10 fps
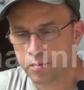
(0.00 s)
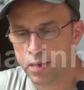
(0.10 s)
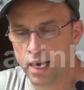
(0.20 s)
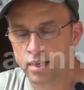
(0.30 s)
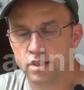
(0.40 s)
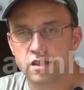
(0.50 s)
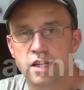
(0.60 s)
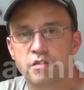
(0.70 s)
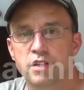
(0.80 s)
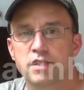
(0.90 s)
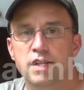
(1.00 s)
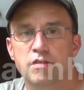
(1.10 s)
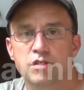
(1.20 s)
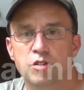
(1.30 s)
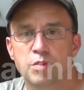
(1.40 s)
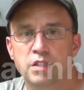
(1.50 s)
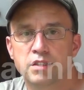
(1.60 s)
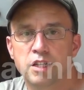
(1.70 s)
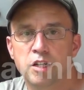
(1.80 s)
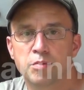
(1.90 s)
Back in the 70s, that was no big
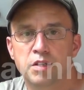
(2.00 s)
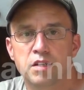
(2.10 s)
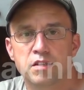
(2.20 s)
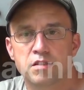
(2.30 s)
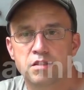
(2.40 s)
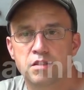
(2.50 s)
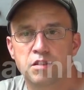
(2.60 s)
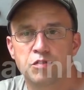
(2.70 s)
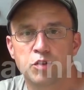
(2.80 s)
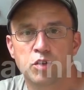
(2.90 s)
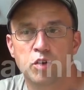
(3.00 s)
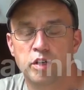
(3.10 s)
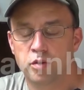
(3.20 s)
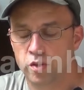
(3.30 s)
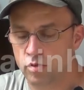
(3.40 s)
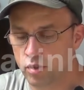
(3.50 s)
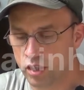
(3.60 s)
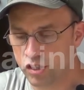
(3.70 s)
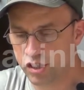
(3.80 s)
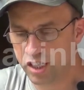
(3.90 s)
deal because fuel oil was
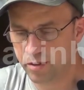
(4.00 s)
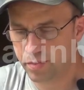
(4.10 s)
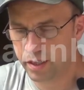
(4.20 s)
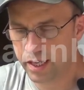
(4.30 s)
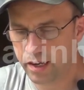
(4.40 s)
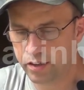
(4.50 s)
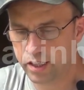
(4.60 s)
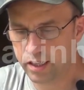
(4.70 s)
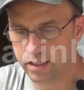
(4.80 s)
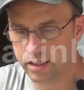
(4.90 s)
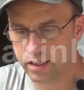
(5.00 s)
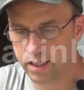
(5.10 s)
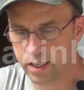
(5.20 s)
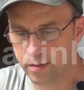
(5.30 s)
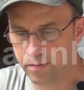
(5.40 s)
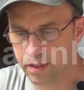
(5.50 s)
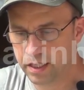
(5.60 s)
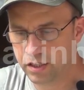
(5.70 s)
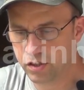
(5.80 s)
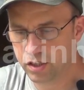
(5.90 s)
really cheap, but nowadays
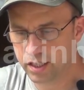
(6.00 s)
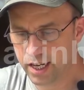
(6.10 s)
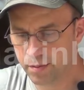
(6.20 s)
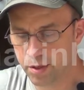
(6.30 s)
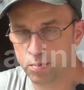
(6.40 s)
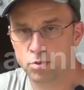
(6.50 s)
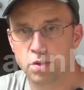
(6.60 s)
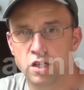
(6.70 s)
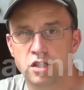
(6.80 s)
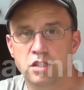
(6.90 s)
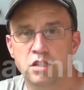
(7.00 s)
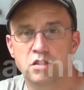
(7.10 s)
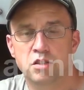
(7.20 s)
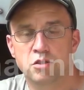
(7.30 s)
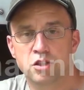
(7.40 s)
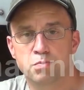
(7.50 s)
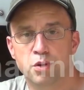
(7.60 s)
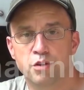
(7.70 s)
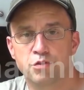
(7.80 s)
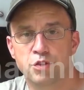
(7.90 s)
it's usually not in people's budget to just
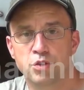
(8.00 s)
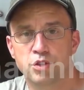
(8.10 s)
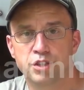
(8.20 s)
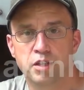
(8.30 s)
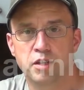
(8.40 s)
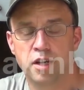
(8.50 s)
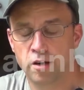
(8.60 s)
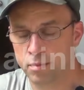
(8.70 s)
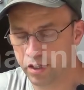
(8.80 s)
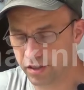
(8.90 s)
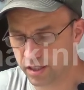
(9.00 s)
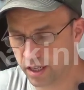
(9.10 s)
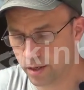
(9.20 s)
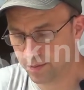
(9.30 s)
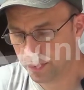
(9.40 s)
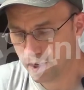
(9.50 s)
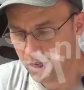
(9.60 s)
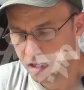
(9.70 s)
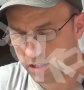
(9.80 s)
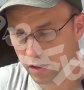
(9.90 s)
burn fuel to help melt snow.
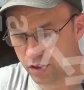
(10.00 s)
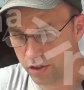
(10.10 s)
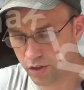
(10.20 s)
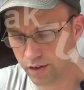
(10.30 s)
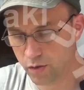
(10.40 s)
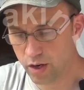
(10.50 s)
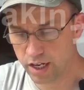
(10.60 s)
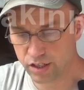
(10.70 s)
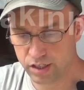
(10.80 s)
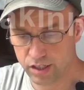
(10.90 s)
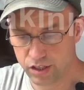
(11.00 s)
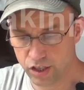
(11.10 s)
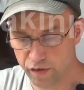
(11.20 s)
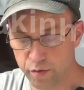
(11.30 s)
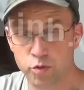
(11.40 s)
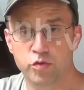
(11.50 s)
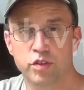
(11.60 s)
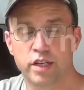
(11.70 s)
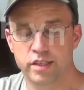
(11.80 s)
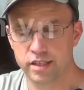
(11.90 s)
So you do have to watch the snow
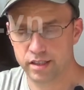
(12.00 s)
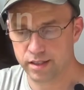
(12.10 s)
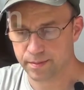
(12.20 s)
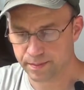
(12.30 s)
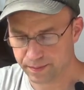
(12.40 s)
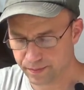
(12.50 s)
removal on these.